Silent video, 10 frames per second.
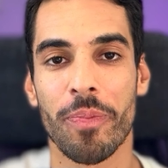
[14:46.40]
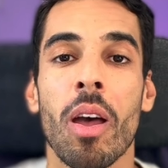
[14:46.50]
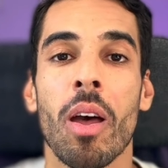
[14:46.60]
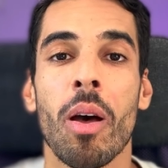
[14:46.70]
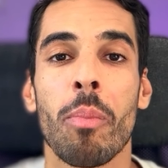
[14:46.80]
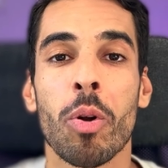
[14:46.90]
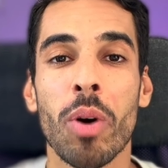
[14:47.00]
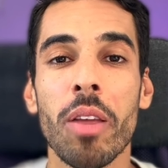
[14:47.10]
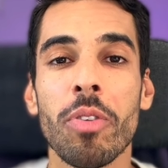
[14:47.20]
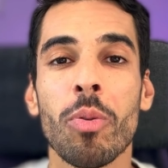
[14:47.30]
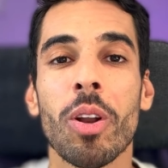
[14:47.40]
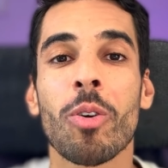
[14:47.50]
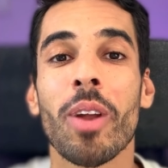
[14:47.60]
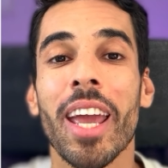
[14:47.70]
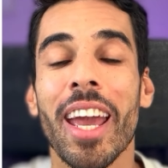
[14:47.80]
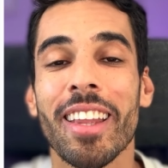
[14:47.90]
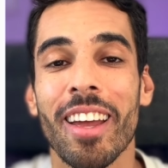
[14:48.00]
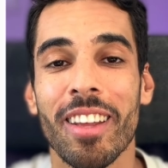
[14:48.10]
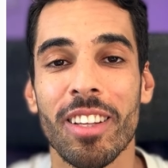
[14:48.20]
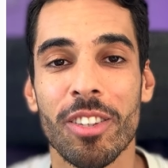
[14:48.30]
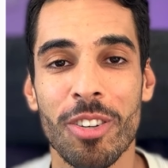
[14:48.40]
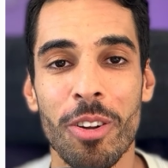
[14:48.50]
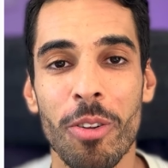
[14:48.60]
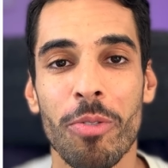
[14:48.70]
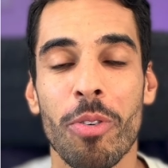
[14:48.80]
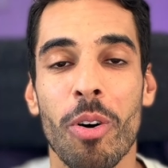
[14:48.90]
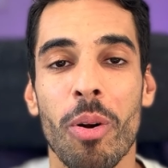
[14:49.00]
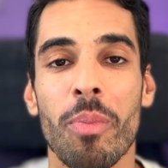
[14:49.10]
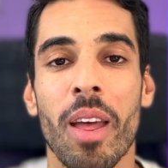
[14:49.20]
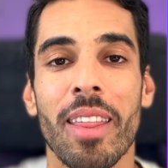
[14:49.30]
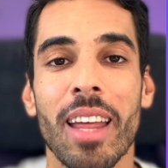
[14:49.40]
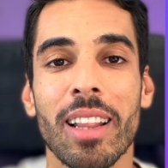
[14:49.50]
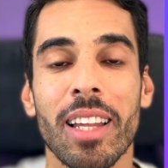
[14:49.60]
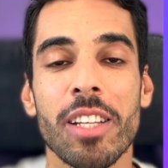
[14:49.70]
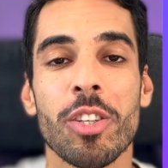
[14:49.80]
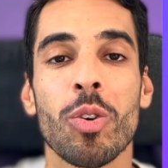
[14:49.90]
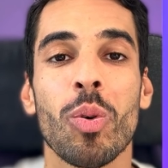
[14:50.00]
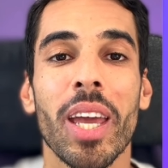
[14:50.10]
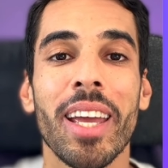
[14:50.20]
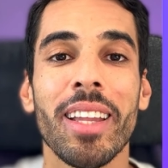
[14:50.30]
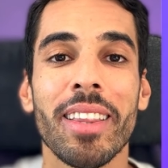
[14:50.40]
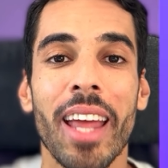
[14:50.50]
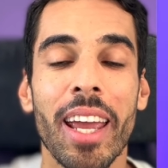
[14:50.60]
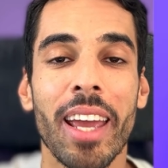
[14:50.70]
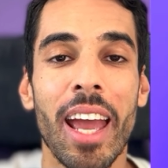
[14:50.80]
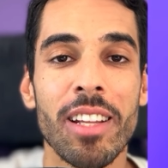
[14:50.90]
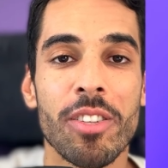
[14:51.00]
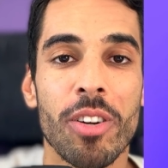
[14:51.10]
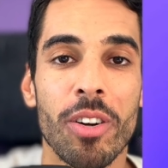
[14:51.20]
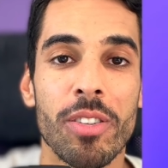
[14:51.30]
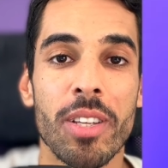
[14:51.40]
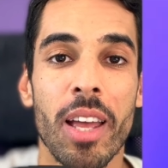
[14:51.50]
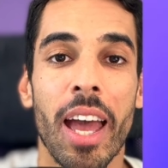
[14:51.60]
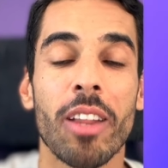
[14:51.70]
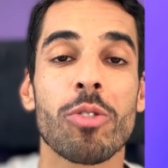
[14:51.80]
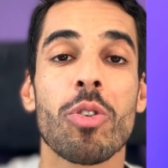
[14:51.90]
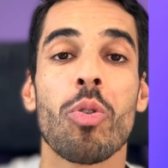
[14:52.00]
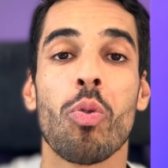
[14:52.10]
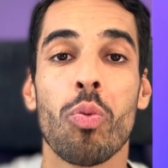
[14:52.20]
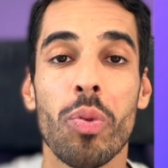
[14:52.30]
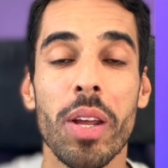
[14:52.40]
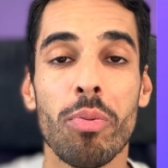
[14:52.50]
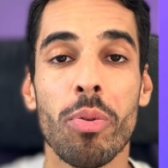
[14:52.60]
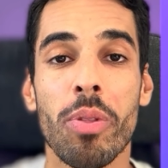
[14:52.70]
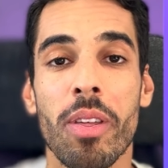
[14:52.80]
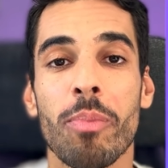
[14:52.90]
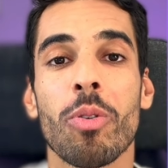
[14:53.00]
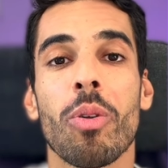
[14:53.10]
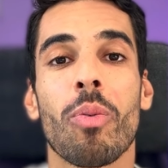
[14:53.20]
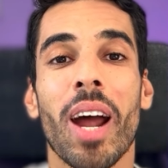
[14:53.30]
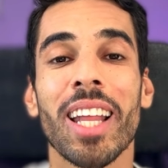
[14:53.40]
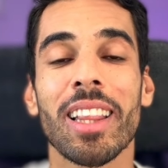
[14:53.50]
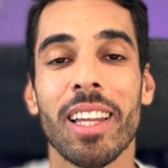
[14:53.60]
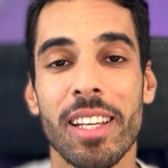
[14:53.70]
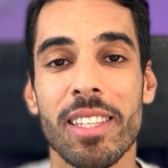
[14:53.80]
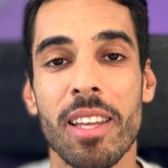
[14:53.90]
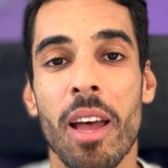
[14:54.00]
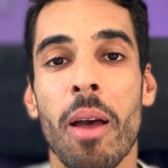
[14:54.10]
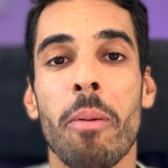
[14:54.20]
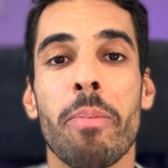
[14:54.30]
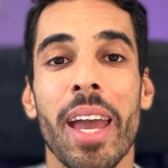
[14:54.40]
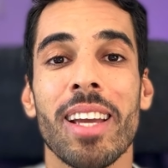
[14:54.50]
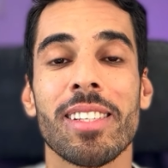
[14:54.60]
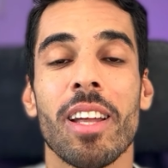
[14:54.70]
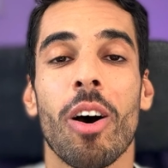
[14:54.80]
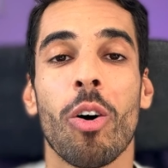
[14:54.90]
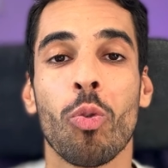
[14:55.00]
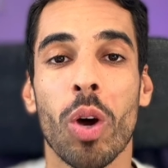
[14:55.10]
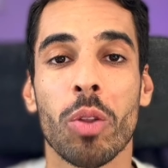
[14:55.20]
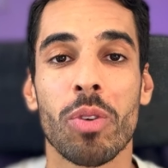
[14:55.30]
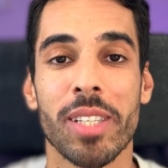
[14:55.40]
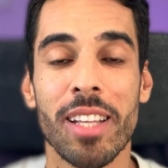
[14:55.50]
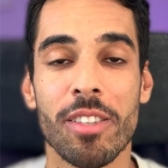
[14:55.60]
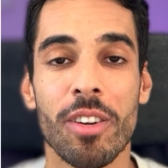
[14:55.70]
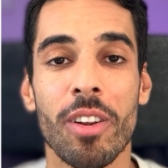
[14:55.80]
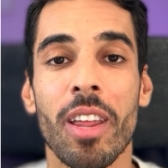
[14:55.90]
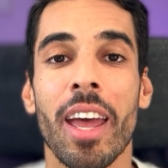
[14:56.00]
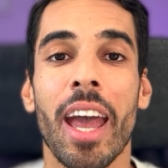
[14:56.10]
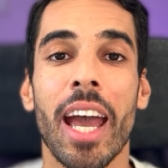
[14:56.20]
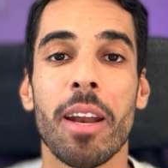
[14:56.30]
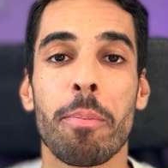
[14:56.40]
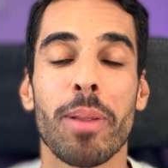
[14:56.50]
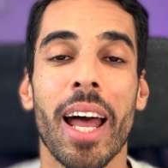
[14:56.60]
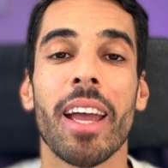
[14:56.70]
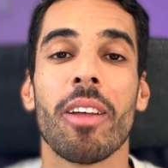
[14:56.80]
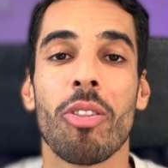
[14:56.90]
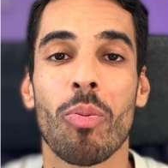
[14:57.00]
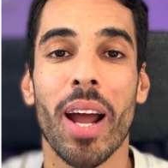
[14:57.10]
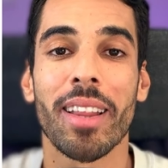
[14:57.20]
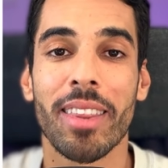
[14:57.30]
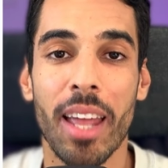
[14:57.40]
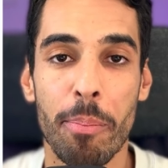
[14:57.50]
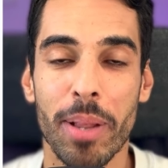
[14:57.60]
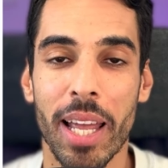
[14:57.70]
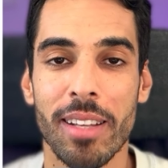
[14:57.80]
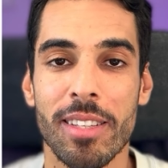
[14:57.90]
But what if you want to create an internal form that lets you intake answers and also reroute them to the right list based on what was answered and apply the right templates?